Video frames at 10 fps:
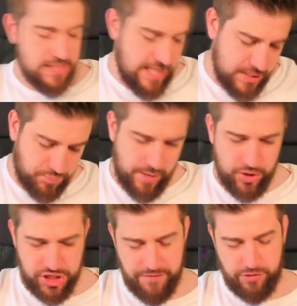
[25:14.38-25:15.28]
So that's pretty
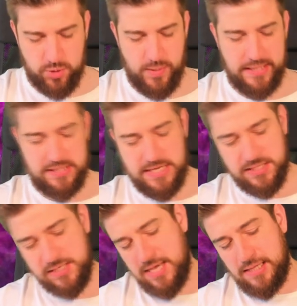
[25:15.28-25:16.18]
much it for his
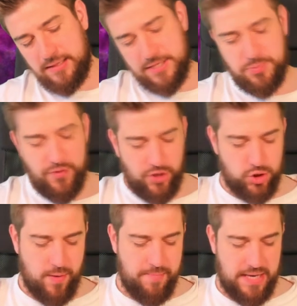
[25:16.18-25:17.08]
weaknesses. Let's move on
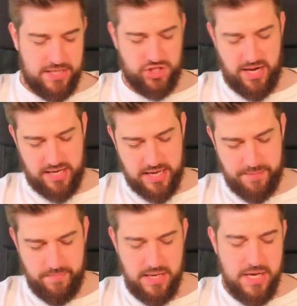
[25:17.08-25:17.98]
to him being a
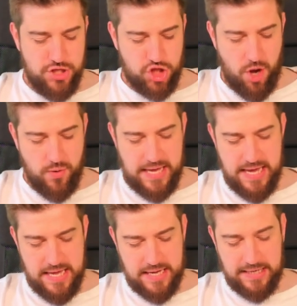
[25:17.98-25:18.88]
Psyker. So
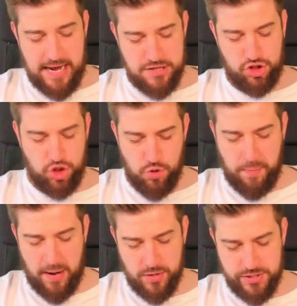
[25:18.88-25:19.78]
he can cast 2
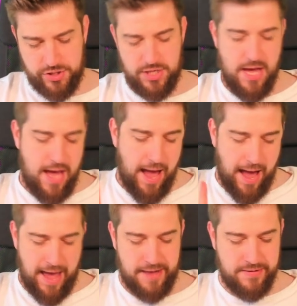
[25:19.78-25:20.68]
powers,
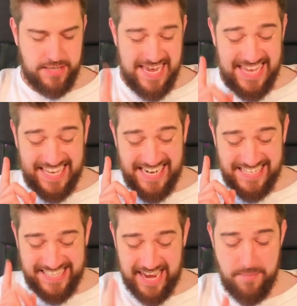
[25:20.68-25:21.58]
and he can
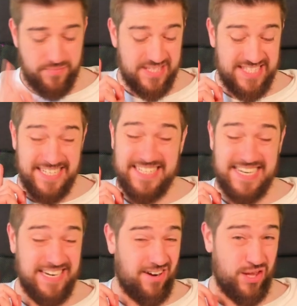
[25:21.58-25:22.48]
attempt to
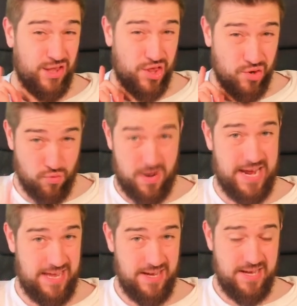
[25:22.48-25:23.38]
deny 3.